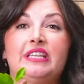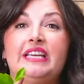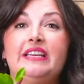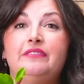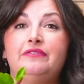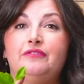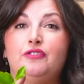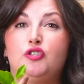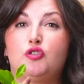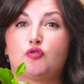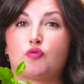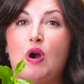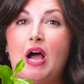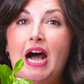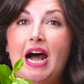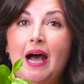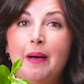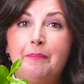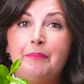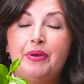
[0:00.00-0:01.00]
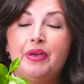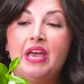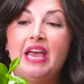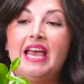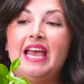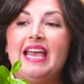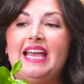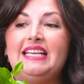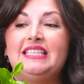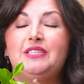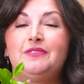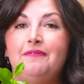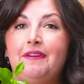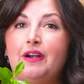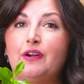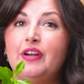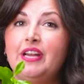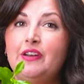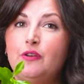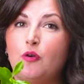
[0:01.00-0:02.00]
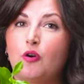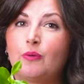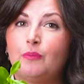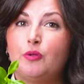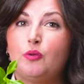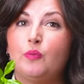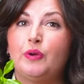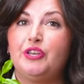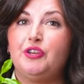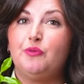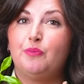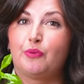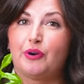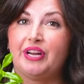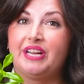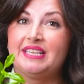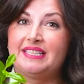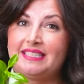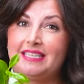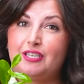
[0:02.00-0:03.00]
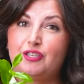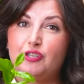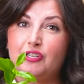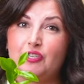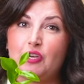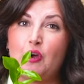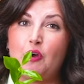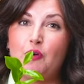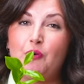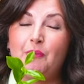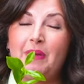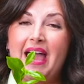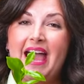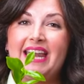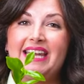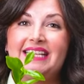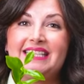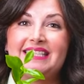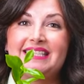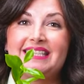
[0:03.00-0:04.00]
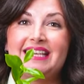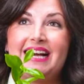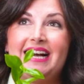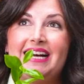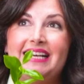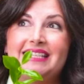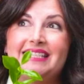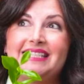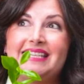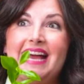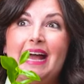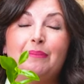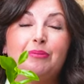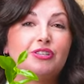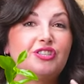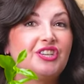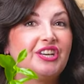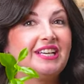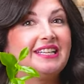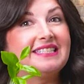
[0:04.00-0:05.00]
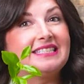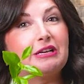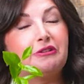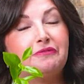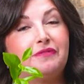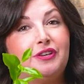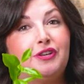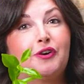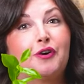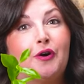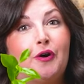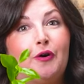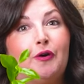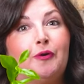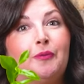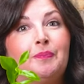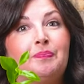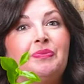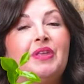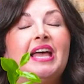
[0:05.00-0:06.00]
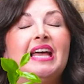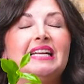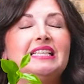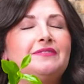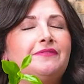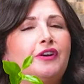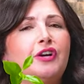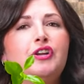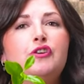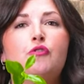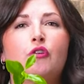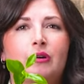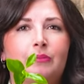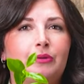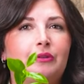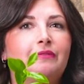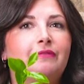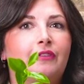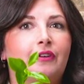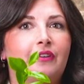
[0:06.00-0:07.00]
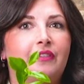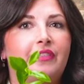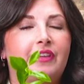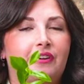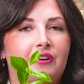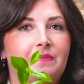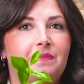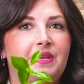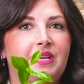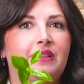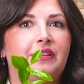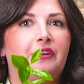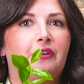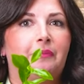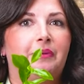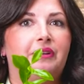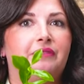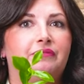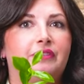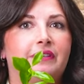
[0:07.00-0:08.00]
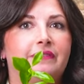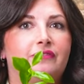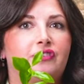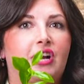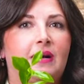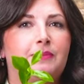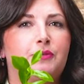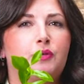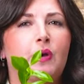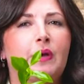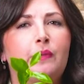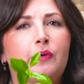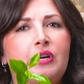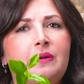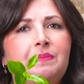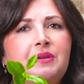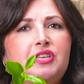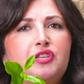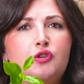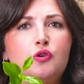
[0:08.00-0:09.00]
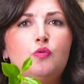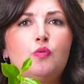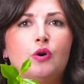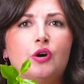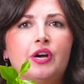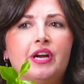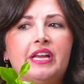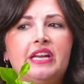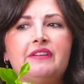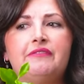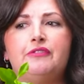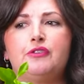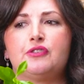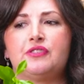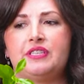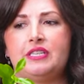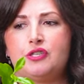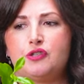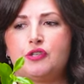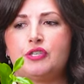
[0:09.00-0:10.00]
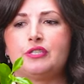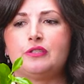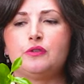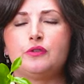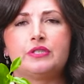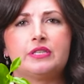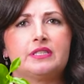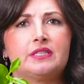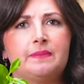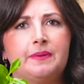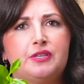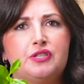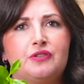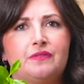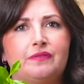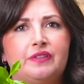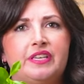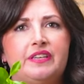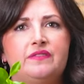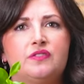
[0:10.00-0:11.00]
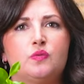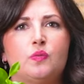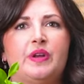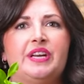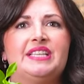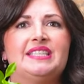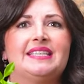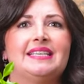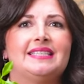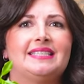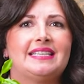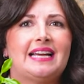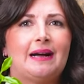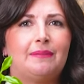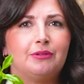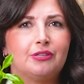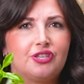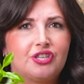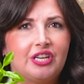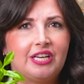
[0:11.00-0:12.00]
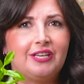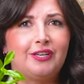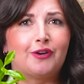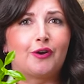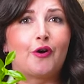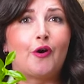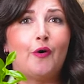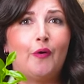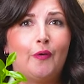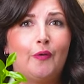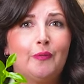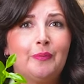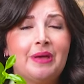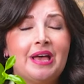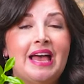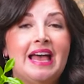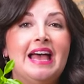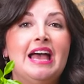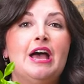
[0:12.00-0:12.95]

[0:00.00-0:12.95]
leaf drop, it's very normal when you bring a citrus home and it's uh, establishing itself in your home. It's very normal for there to be a little bit of leaf drop. So I wouldn't be too worried if your citrus loses a bunch of leaves when it's establishing in your home,